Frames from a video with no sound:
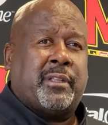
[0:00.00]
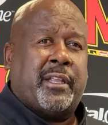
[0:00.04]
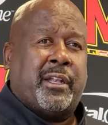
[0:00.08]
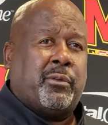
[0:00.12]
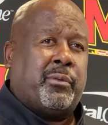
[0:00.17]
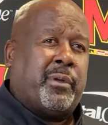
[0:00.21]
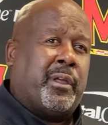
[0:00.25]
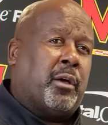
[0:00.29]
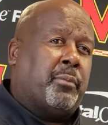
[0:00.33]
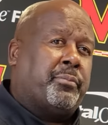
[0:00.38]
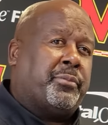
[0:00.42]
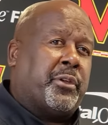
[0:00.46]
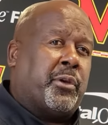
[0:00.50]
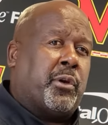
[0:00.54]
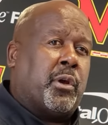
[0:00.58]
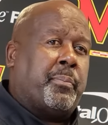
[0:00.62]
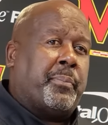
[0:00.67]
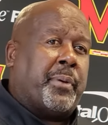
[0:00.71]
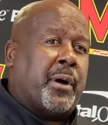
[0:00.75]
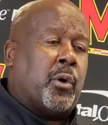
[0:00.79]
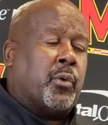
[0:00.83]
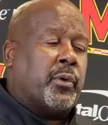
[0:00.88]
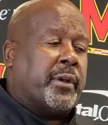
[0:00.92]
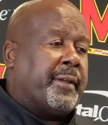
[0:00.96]
They don't help their
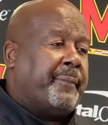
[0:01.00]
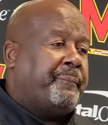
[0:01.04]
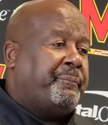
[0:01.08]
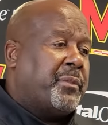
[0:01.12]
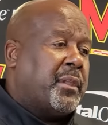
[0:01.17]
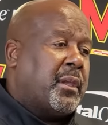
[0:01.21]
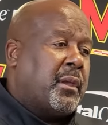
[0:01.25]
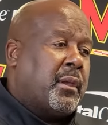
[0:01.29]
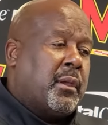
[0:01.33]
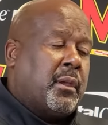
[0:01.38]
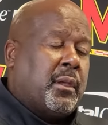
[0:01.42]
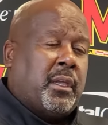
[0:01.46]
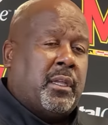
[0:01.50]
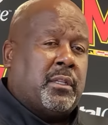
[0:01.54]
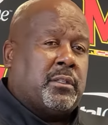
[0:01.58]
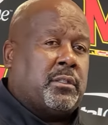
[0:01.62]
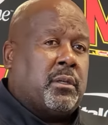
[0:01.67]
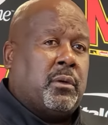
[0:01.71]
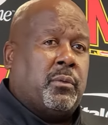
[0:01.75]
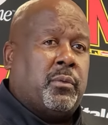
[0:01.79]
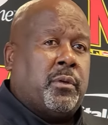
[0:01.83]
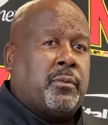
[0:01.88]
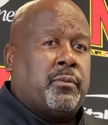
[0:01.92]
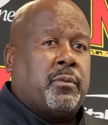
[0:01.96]
opponent. And
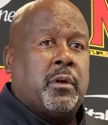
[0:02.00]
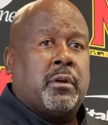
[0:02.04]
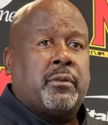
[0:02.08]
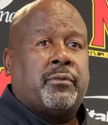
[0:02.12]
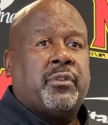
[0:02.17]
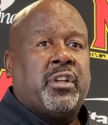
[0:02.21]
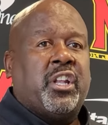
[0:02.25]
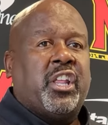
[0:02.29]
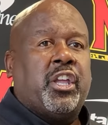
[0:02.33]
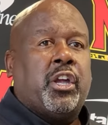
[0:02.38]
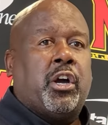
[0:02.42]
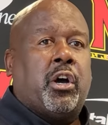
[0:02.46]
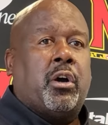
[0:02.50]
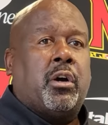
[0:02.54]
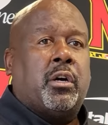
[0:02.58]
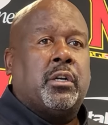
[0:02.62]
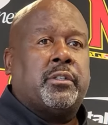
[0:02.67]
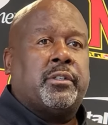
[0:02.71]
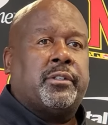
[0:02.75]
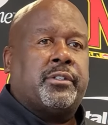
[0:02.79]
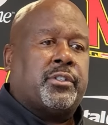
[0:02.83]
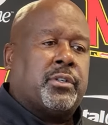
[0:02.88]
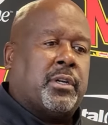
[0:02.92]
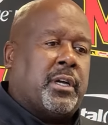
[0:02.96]
so we work really
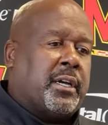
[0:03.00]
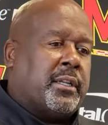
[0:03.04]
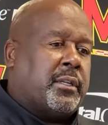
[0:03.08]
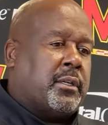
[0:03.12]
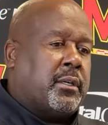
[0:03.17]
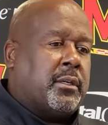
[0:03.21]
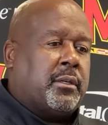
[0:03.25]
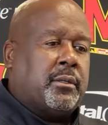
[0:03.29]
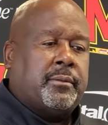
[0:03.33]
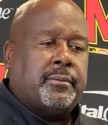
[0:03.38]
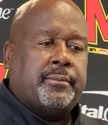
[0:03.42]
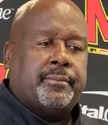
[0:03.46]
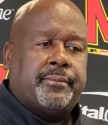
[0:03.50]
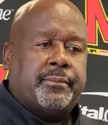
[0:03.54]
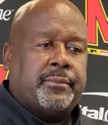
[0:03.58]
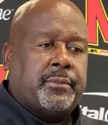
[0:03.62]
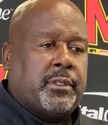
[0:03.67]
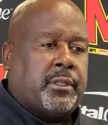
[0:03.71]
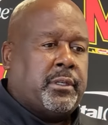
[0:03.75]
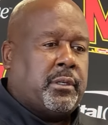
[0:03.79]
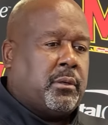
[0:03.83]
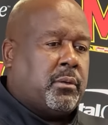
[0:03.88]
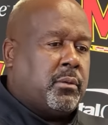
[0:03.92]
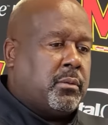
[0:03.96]
hard to try to,
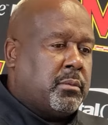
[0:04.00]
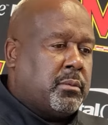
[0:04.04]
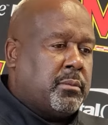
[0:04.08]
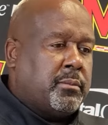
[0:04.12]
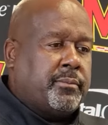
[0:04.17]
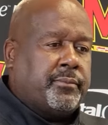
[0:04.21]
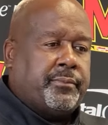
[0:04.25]
you know,